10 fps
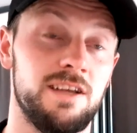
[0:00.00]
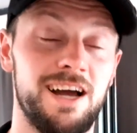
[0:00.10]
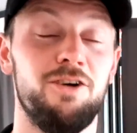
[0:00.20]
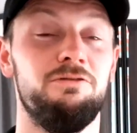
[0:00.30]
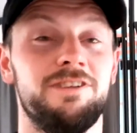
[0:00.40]

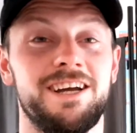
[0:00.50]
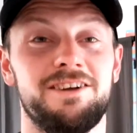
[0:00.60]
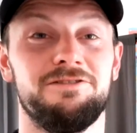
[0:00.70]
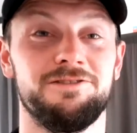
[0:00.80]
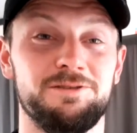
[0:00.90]
Yeah, hopefully, yeah.
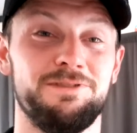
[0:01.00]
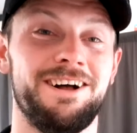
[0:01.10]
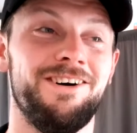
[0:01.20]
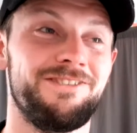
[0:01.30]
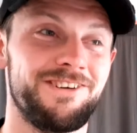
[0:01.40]
Hopefully we've been at
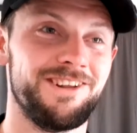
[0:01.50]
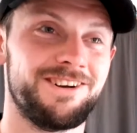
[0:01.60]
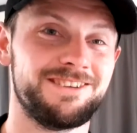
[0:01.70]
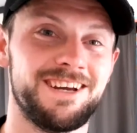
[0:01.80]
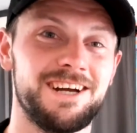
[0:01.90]
home for a
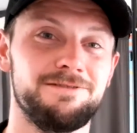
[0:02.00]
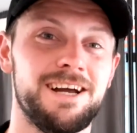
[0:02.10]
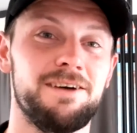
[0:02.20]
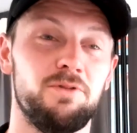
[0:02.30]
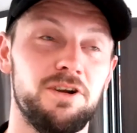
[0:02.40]
long time,
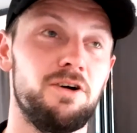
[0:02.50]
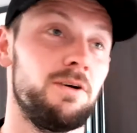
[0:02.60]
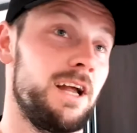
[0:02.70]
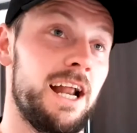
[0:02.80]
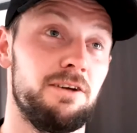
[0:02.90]
yeah. But no,
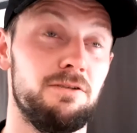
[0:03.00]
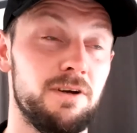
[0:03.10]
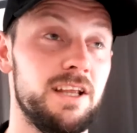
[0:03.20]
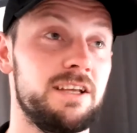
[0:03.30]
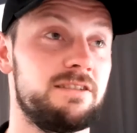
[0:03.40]
anyone
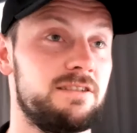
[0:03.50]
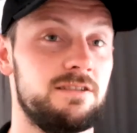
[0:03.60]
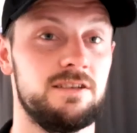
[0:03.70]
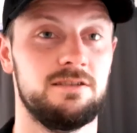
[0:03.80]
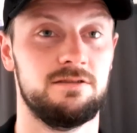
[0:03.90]
really, it's
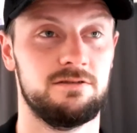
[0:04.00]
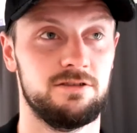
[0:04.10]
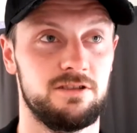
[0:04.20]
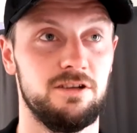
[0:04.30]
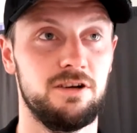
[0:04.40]

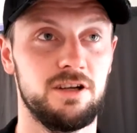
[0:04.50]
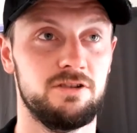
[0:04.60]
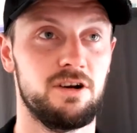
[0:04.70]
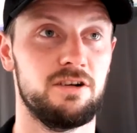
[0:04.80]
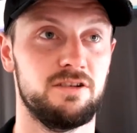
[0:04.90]
just the luck of the
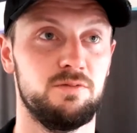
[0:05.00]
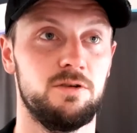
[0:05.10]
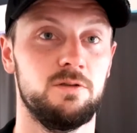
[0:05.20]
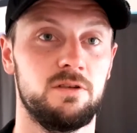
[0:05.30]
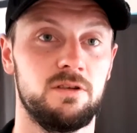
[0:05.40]
draw, I
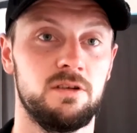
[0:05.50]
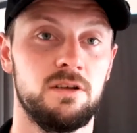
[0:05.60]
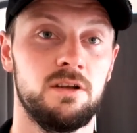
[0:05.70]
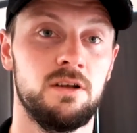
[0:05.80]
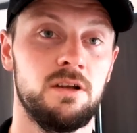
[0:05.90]

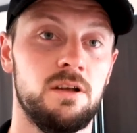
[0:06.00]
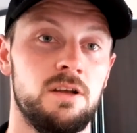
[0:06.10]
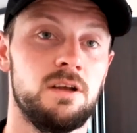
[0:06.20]
suppose.